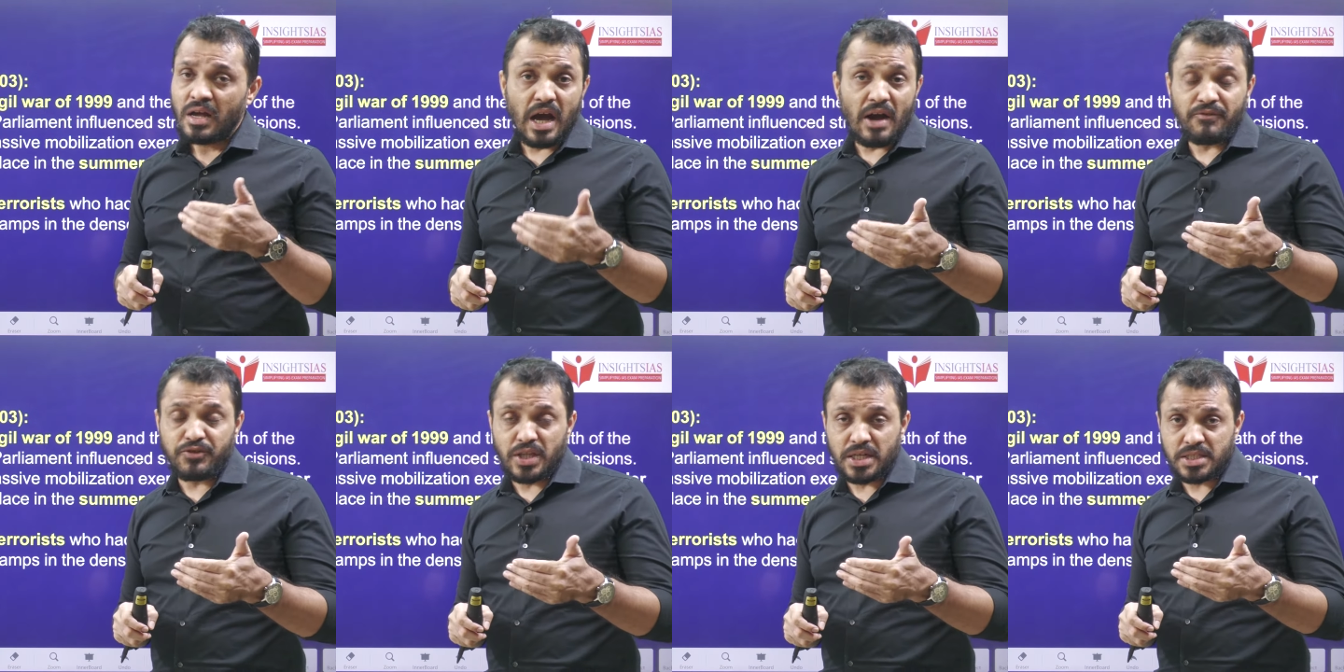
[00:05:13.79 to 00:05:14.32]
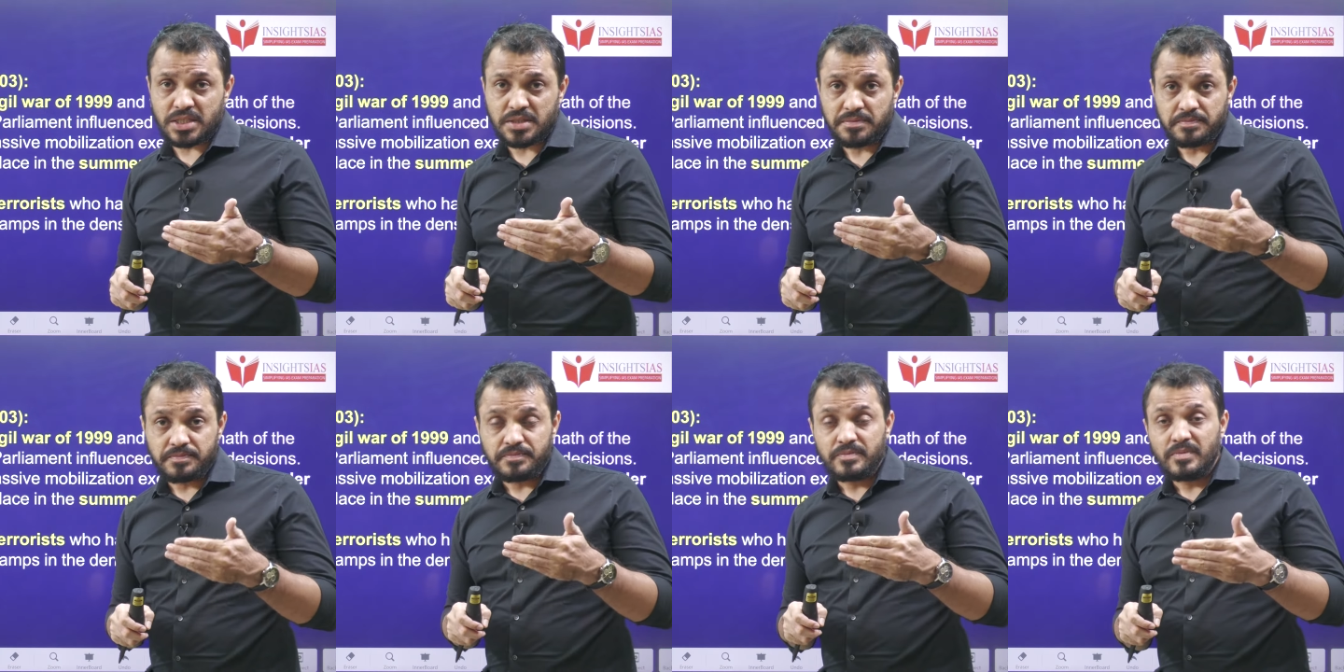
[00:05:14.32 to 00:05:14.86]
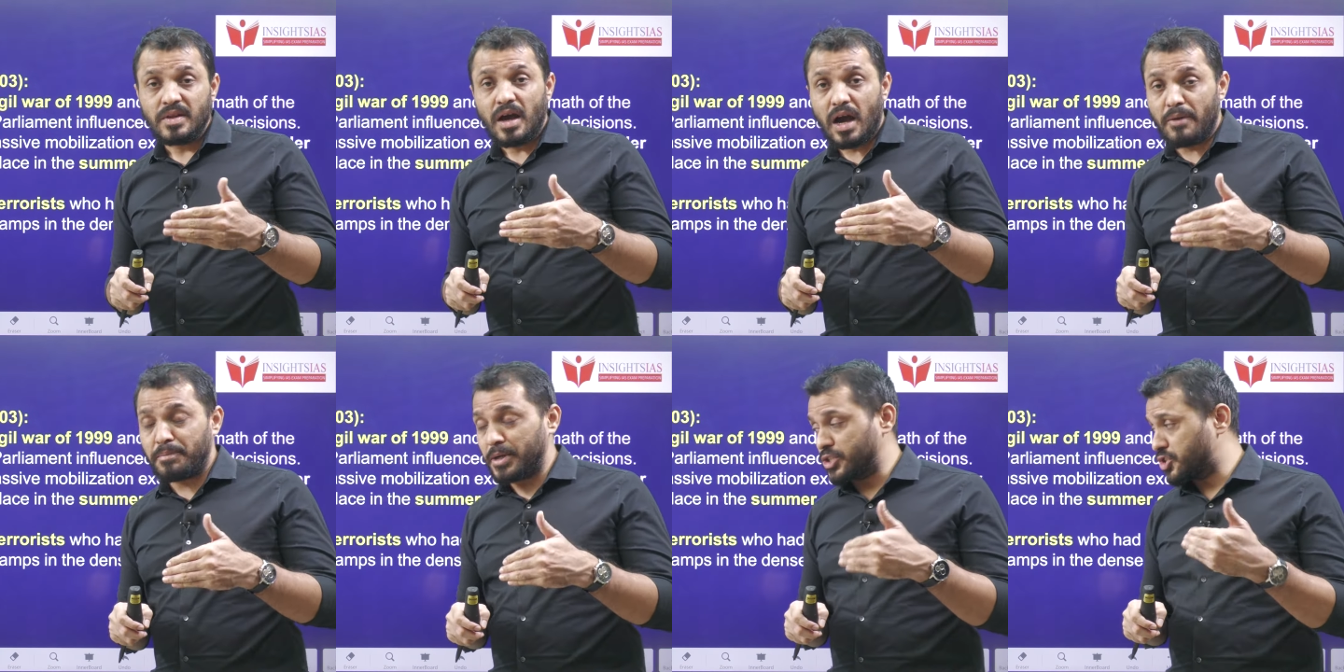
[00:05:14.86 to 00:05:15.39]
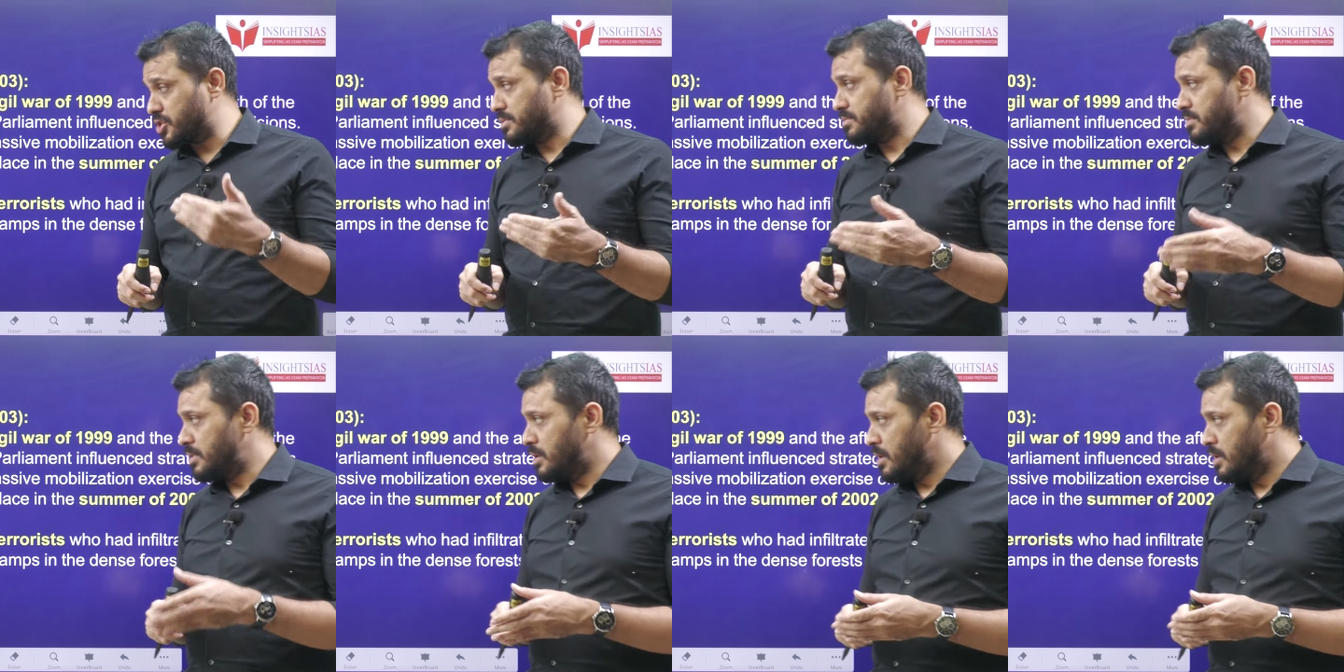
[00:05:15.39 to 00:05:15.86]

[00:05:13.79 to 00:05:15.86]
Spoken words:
After that, Operation